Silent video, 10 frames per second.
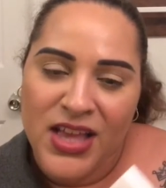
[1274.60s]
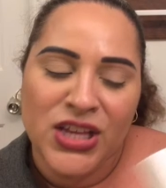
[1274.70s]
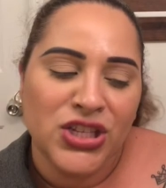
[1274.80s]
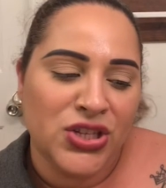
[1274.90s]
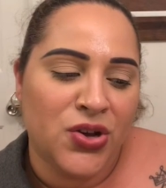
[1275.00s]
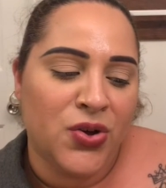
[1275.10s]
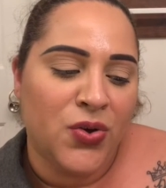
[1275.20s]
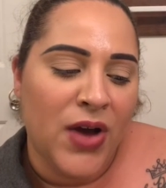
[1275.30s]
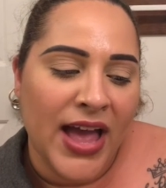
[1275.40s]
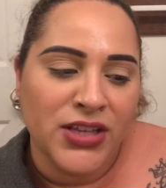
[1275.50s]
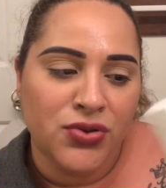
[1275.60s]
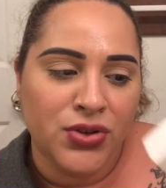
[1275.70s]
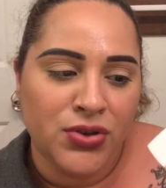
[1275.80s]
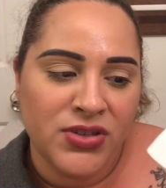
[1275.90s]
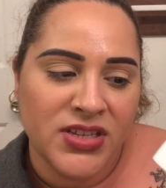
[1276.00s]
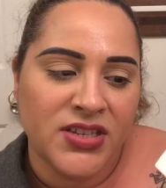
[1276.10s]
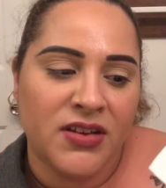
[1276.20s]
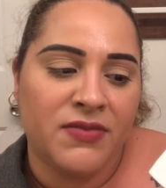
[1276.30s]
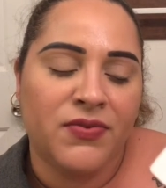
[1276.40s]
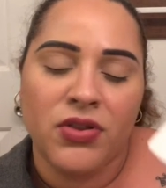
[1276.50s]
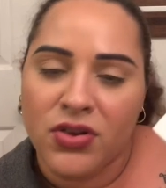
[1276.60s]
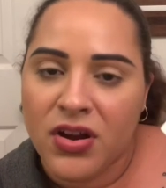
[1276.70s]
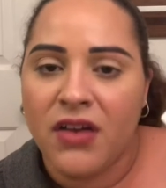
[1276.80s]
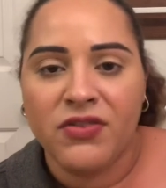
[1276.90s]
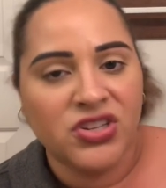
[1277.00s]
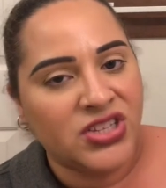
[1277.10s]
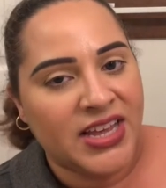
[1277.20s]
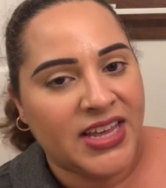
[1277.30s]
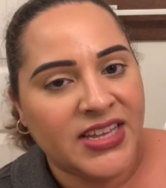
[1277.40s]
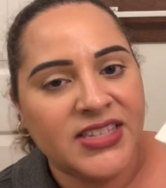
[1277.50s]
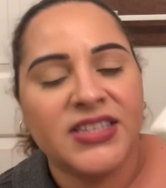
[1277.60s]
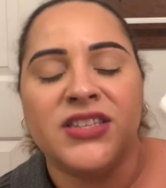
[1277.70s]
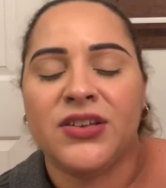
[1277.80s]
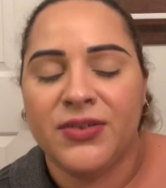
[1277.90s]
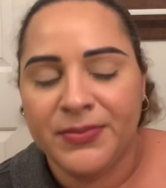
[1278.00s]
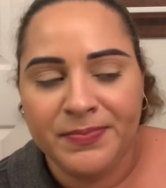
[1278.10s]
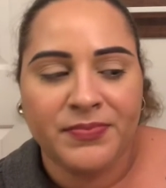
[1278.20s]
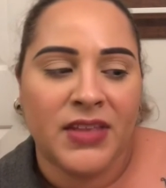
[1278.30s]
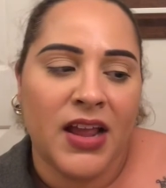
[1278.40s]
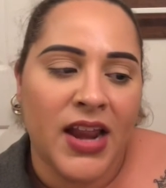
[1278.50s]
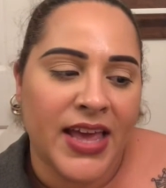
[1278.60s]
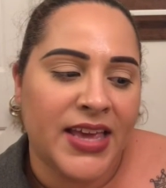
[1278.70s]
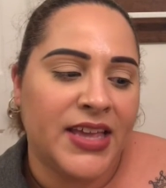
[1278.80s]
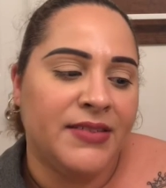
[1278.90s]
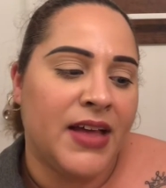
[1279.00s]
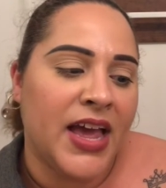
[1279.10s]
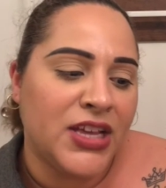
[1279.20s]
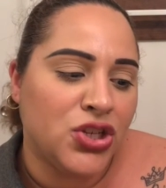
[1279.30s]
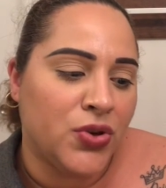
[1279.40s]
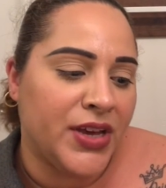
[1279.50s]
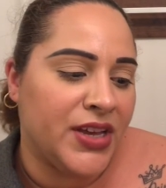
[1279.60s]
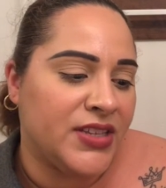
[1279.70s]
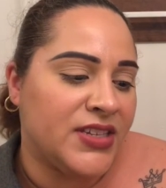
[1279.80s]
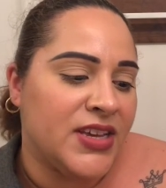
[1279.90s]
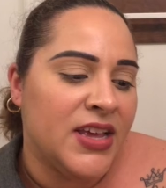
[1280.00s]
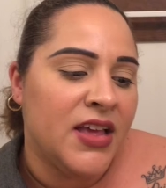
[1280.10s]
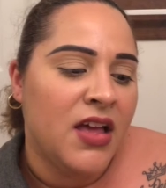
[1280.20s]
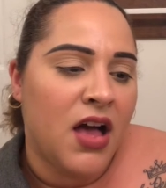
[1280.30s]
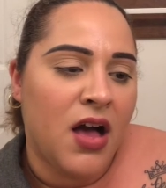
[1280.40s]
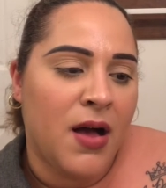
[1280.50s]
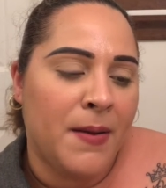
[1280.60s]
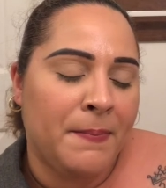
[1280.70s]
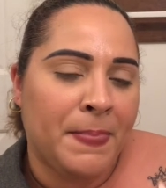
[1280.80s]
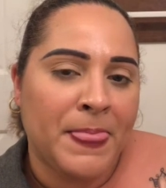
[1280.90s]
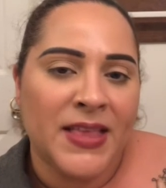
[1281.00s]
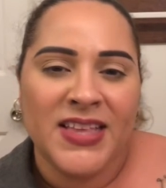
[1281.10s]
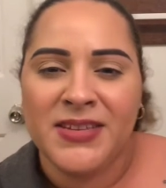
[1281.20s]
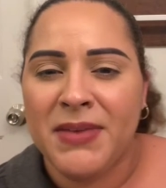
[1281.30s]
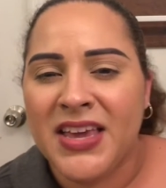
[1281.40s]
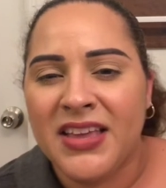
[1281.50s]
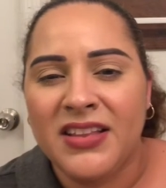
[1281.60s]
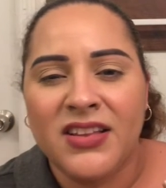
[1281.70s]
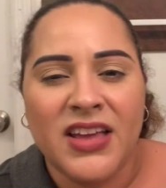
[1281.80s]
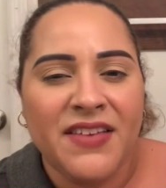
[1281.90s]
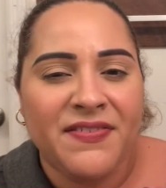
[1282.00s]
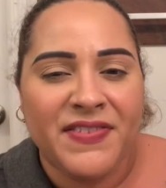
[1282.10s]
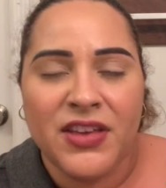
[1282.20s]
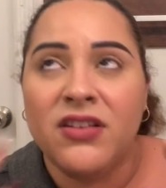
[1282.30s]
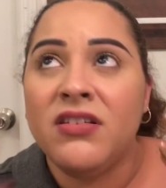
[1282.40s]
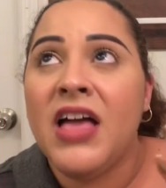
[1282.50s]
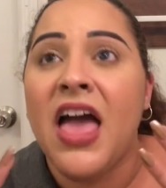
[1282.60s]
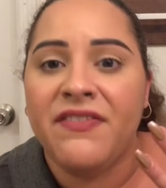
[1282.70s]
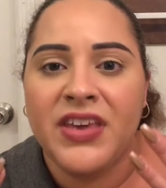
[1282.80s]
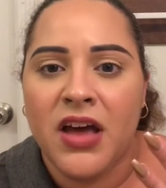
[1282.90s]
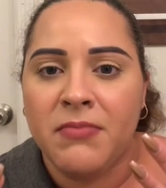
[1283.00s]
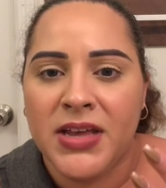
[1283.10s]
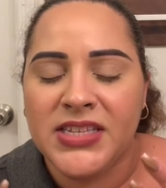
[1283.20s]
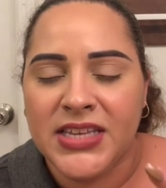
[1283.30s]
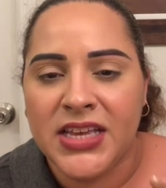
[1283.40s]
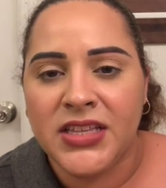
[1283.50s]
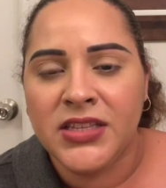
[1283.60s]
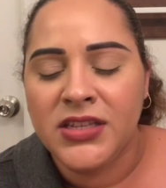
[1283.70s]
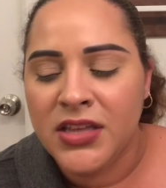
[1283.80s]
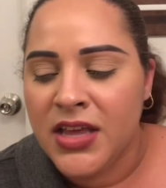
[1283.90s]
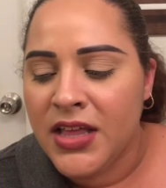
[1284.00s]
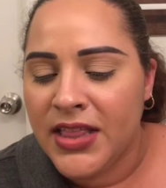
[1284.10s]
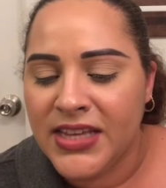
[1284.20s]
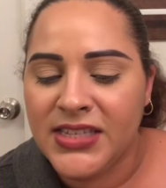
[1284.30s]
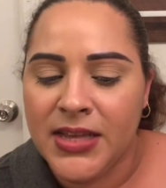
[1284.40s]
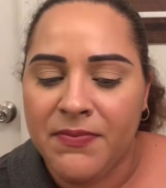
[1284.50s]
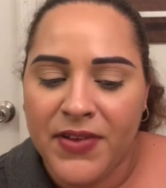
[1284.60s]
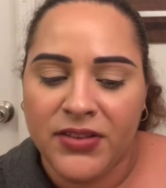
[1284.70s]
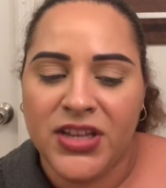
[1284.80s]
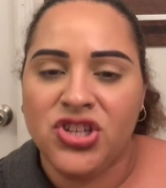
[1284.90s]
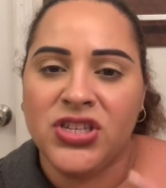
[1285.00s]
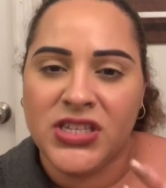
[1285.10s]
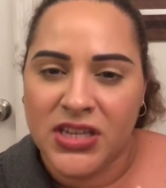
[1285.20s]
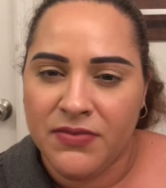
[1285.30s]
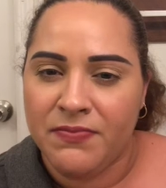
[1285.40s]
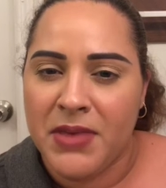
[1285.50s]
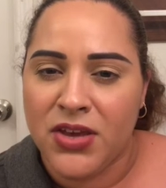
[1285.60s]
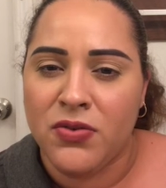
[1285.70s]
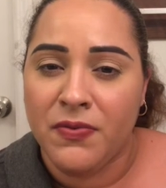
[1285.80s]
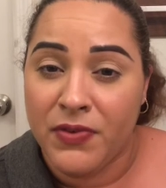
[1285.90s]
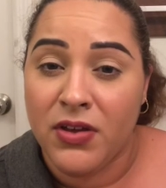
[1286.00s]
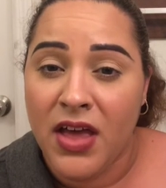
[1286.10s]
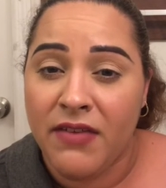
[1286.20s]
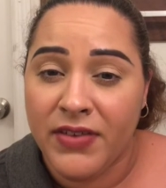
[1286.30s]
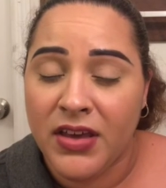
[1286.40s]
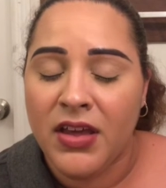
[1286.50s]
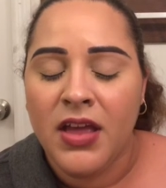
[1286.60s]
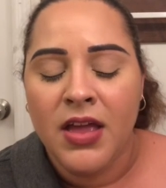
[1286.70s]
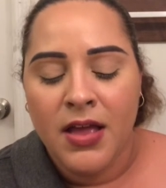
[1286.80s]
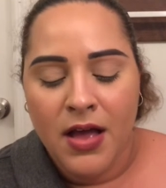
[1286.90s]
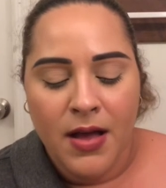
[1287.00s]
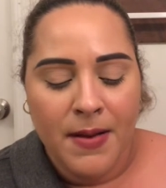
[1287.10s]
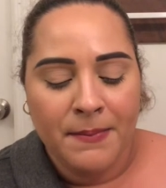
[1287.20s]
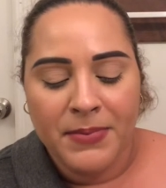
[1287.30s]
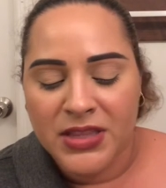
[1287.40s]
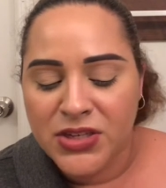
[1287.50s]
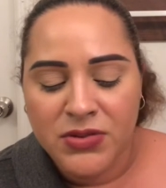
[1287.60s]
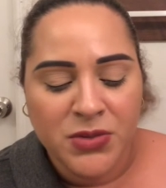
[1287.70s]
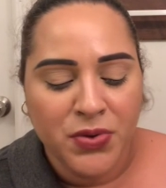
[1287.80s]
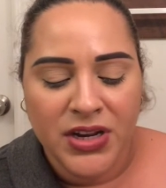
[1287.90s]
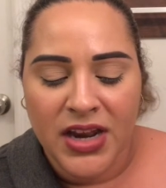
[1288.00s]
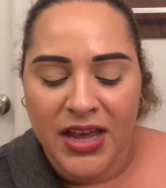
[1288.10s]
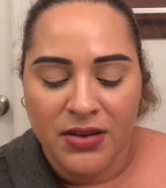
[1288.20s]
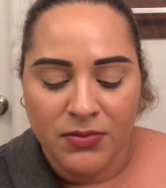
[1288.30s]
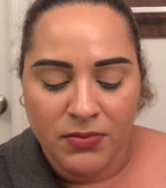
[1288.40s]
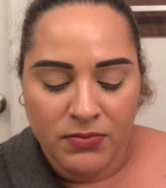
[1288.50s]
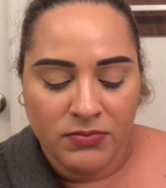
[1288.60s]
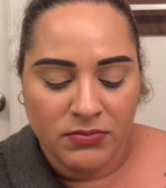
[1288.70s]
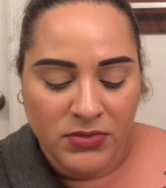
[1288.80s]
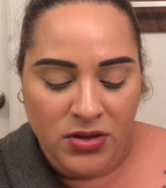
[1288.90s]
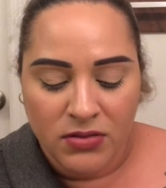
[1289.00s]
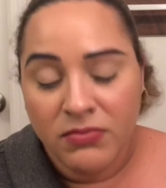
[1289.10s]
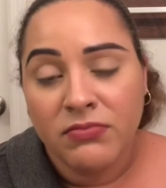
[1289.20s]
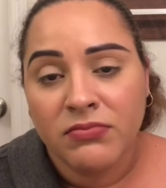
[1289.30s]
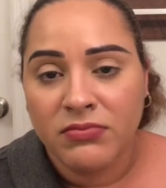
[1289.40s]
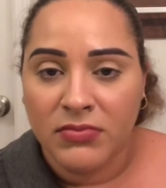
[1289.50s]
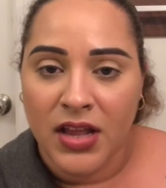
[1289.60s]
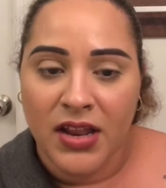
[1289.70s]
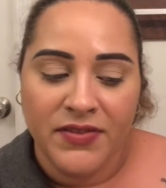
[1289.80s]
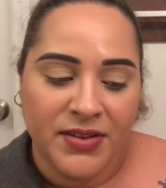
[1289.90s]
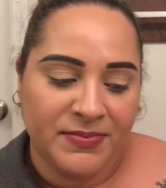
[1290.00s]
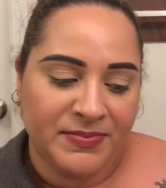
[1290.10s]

So I do use this on fuller coverage days. So I like it. I enjoy it. It doesn't make it feel heavy on my skin. Like some foundations can make you feel heavy. But this one is pretty light. So I love it.